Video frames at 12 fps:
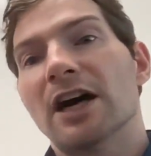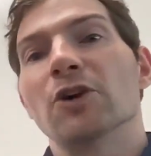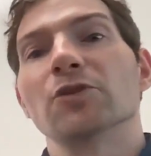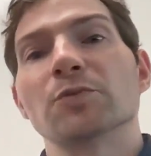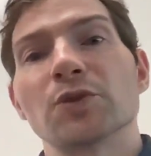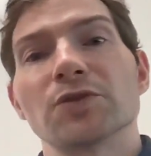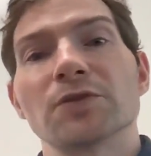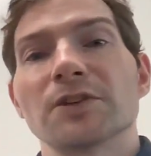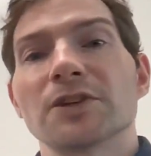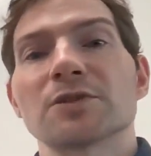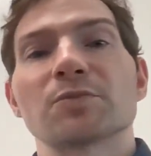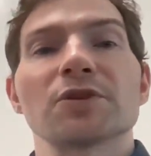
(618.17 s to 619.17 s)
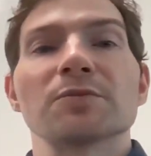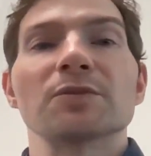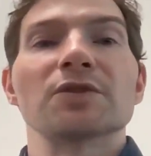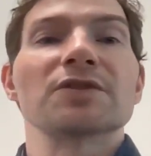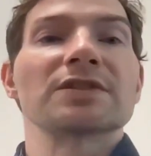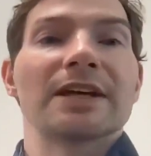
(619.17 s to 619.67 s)
output of
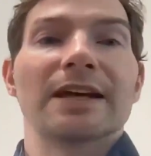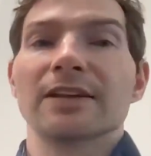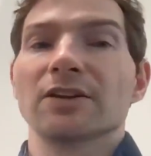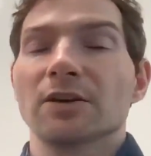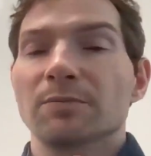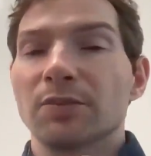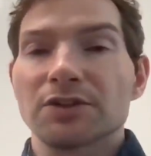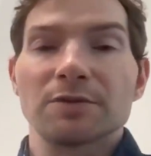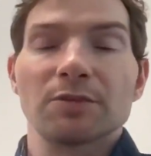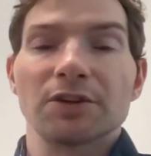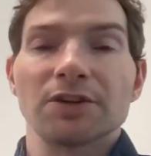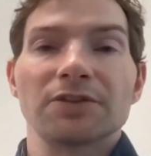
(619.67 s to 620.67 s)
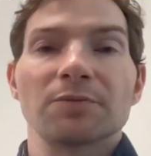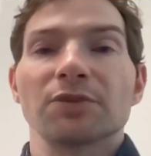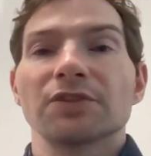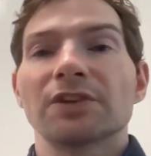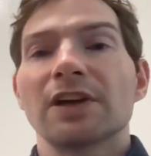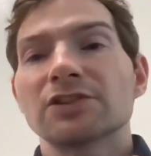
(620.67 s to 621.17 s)
experiments and the possible
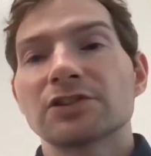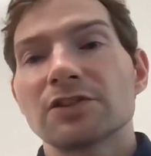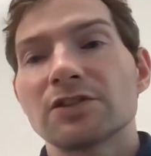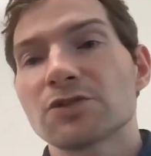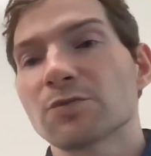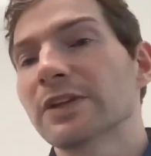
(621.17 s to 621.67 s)
interpretations,